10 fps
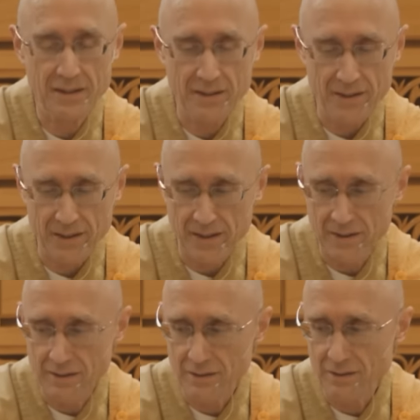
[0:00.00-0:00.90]
They
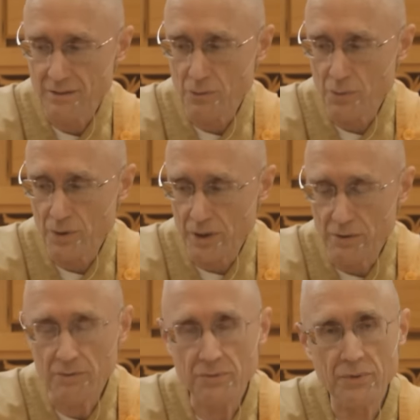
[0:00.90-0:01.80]

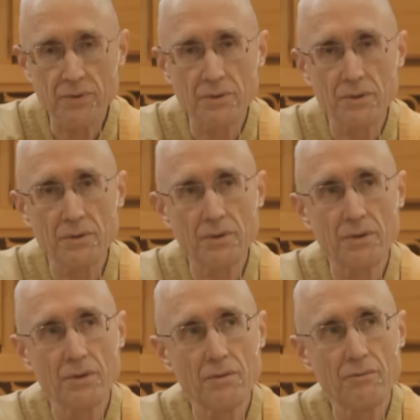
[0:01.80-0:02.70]
live
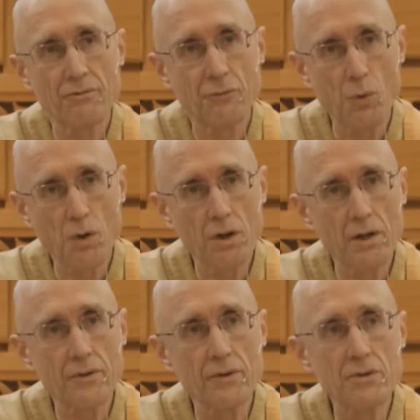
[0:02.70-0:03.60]
for
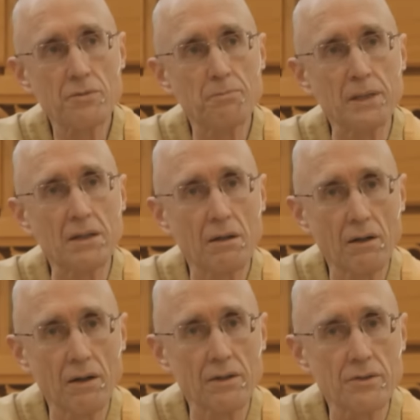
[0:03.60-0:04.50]
others
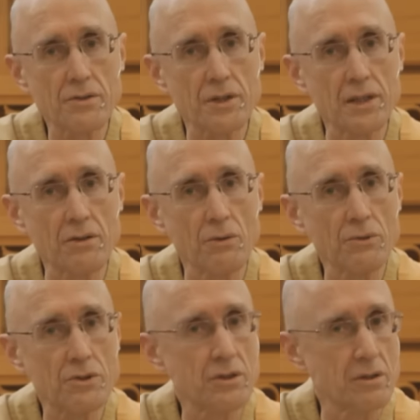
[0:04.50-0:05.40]
because they don't
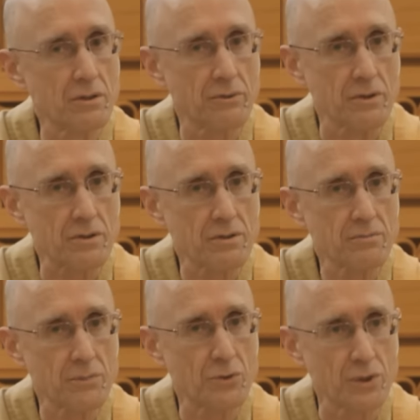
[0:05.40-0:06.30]
see a difference
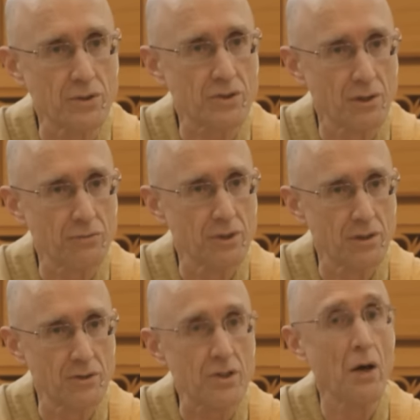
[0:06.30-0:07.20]
between self and others.
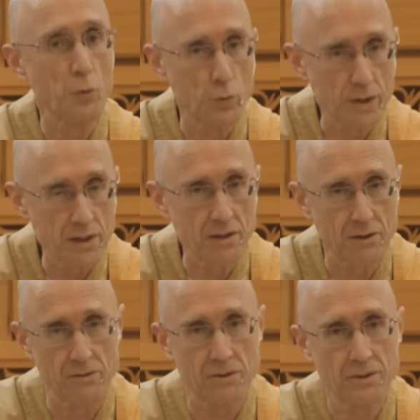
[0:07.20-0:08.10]
Really don't.
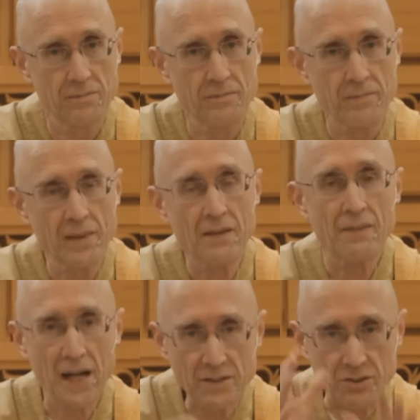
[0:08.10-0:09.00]

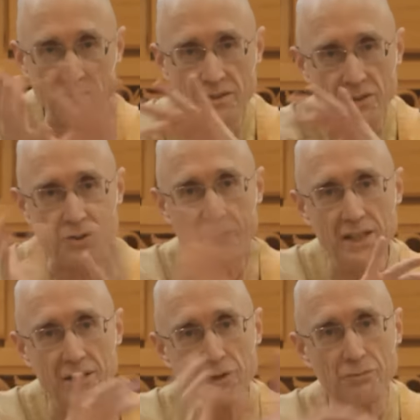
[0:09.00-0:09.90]
That's the stain
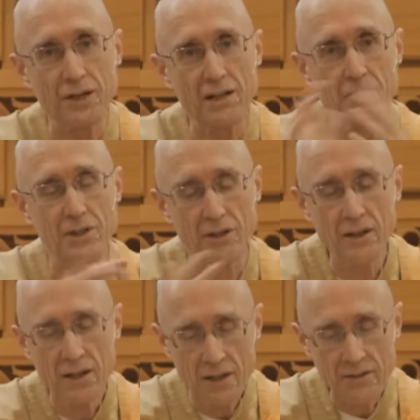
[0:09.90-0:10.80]
and defilement here.
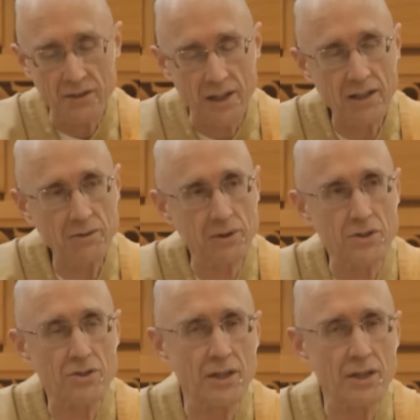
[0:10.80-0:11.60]
The language